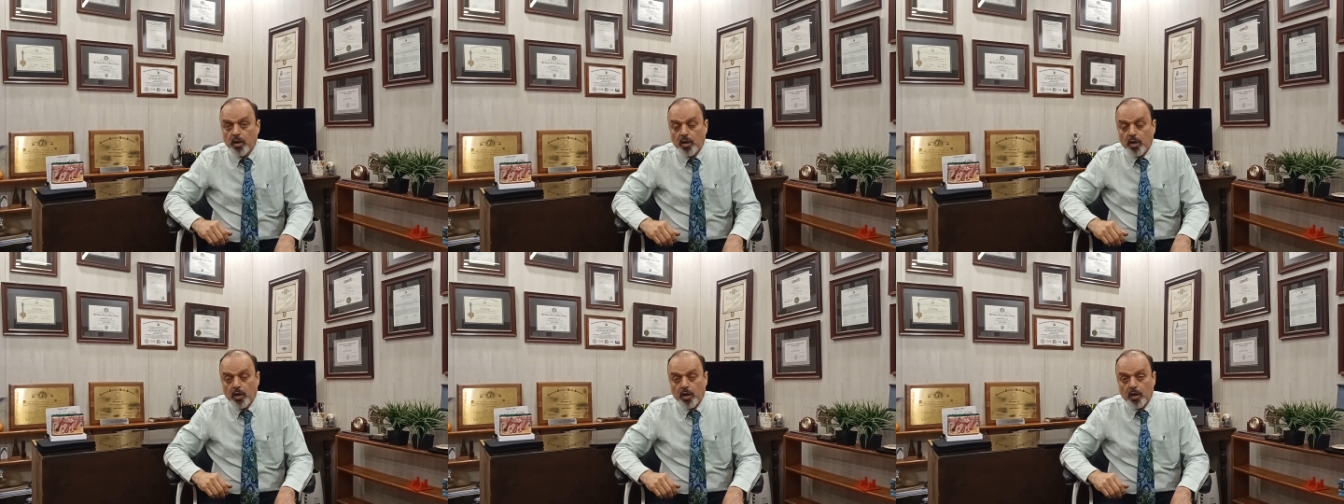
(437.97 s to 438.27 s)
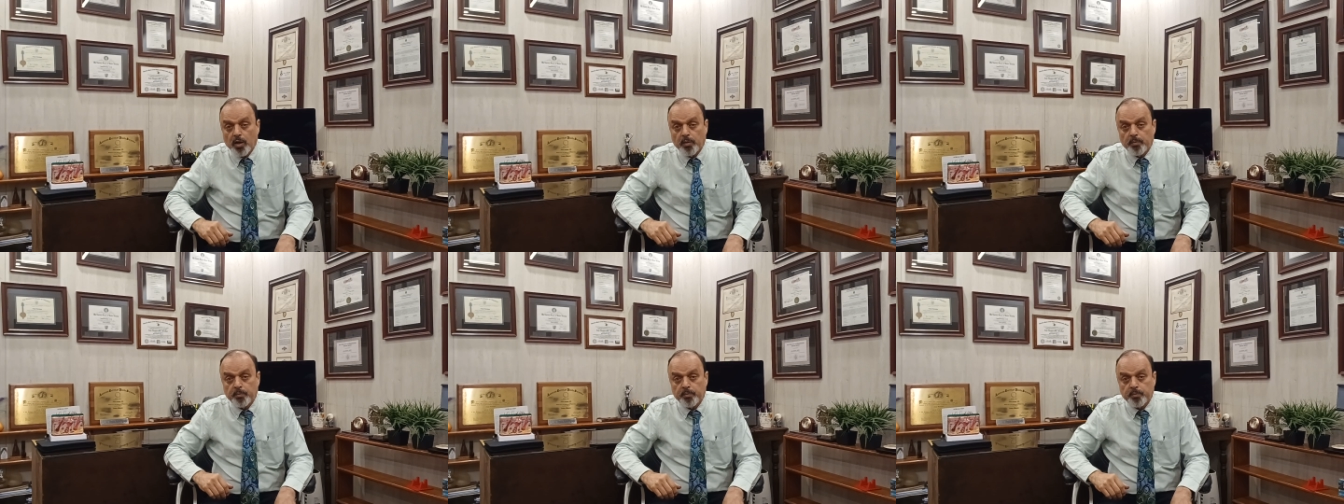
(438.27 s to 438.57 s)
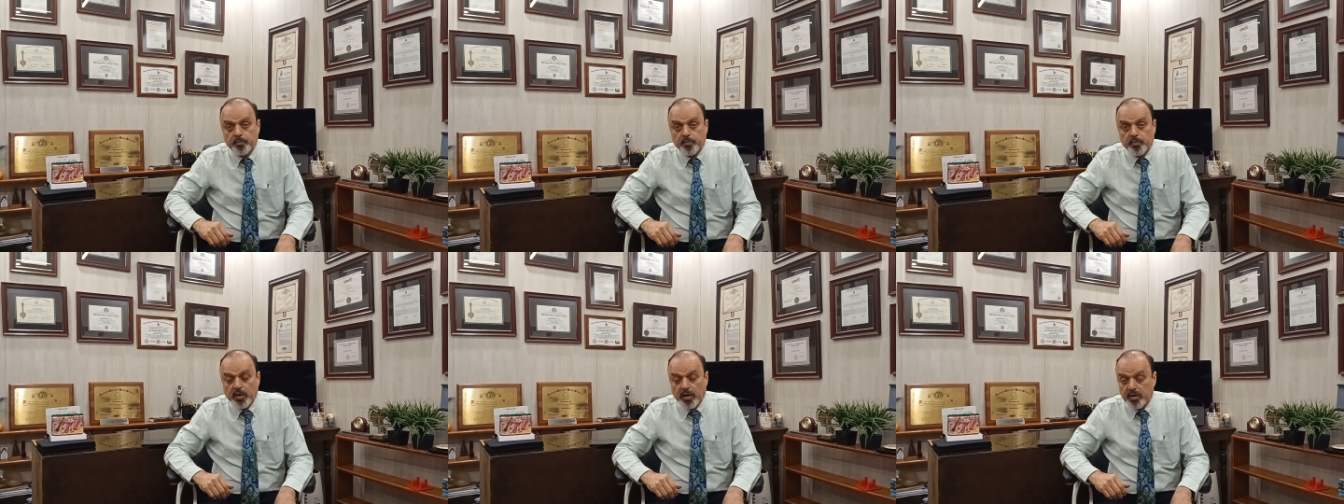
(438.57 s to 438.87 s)

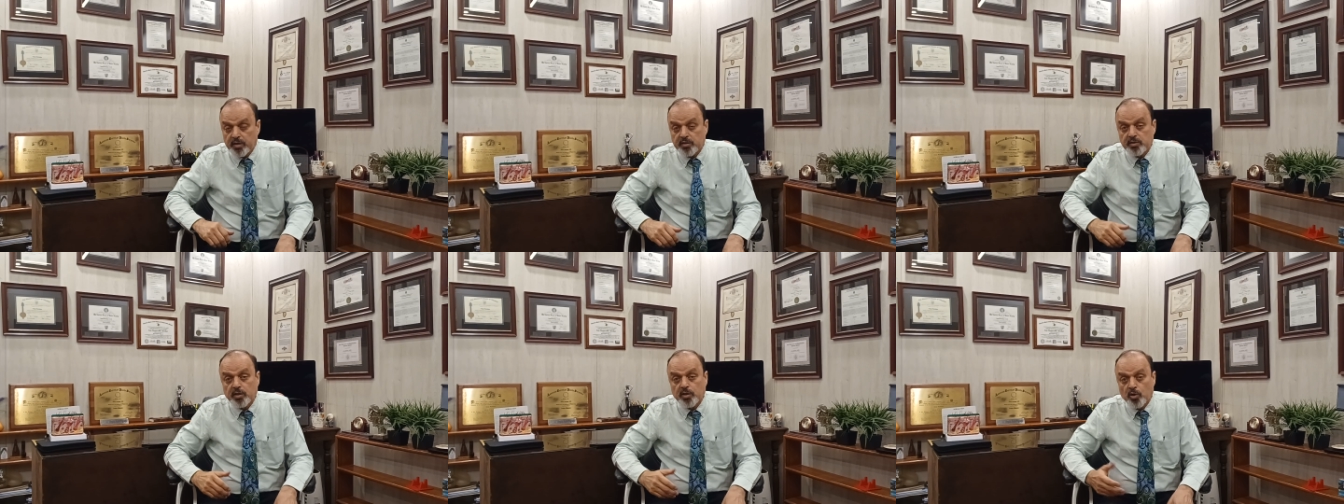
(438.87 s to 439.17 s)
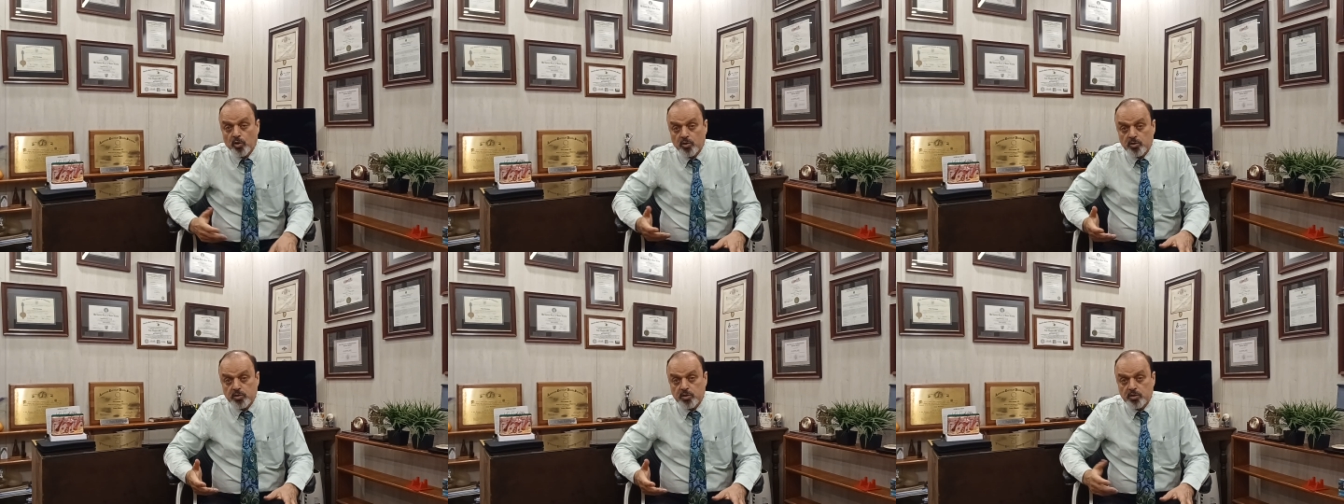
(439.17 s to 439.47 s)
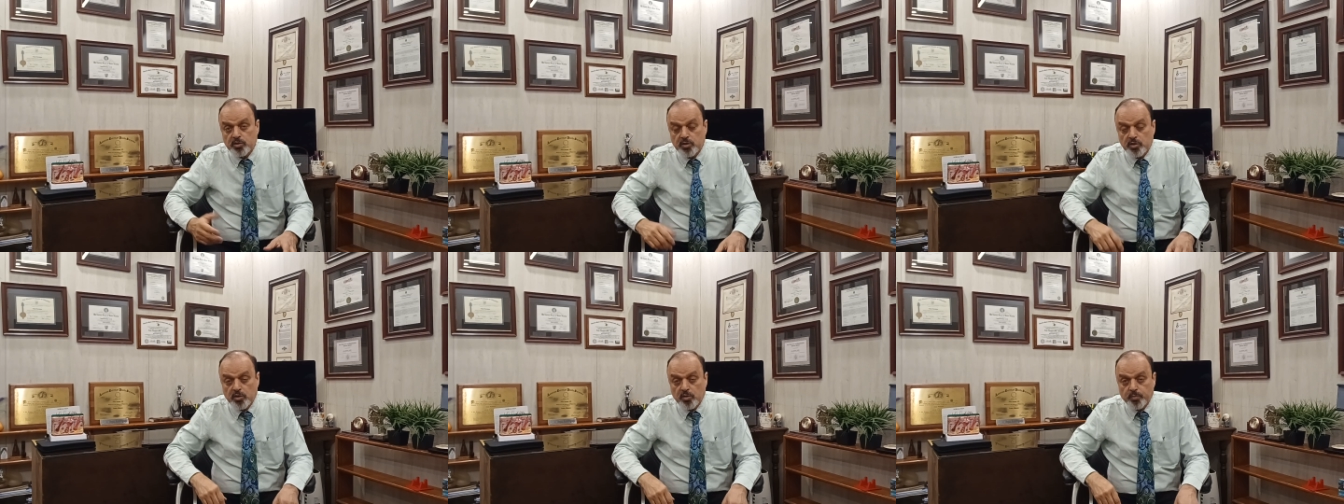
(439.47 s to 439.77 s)
That is a
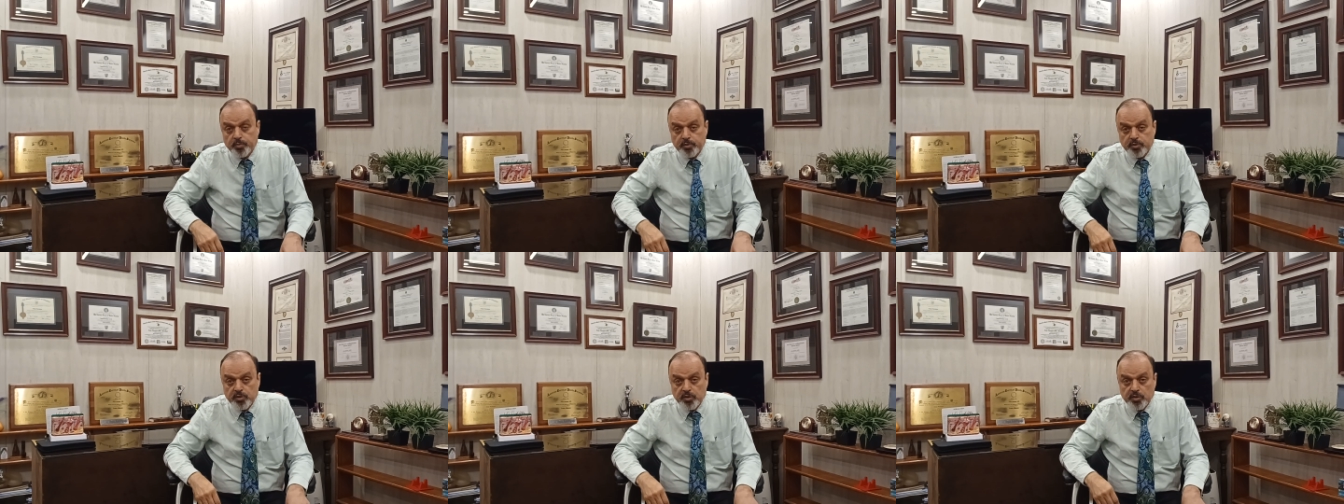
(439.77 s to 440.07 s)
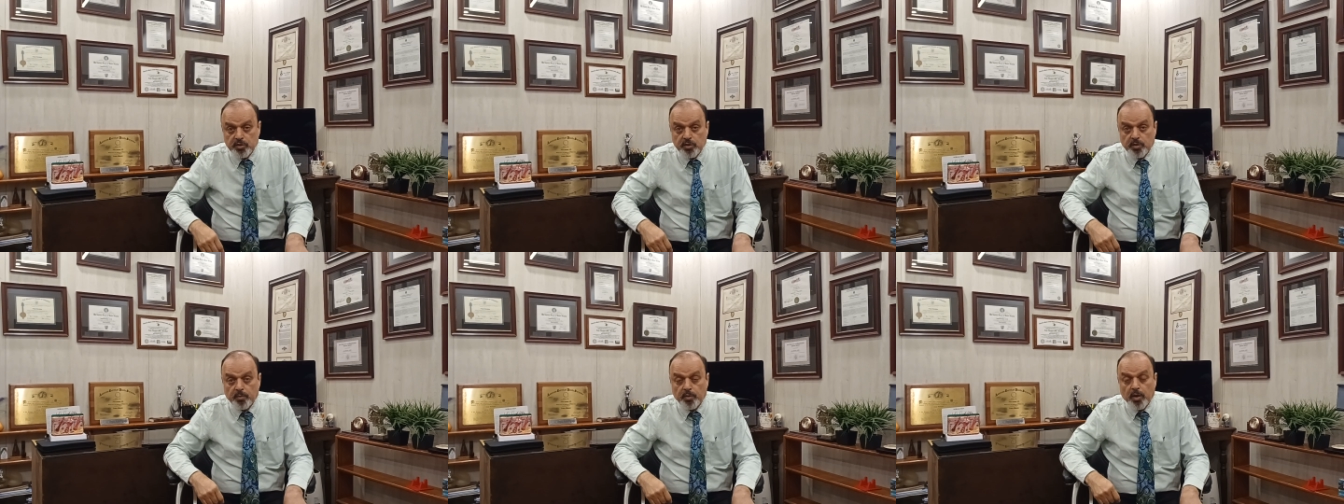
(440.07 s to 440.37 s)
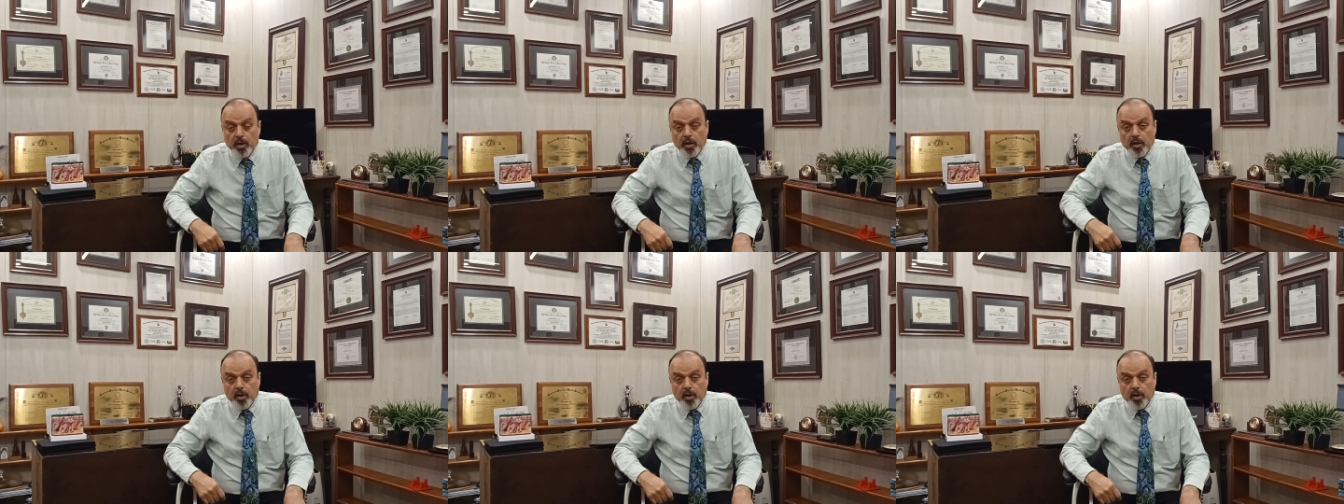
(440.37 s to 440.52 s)
non-surgical procedure,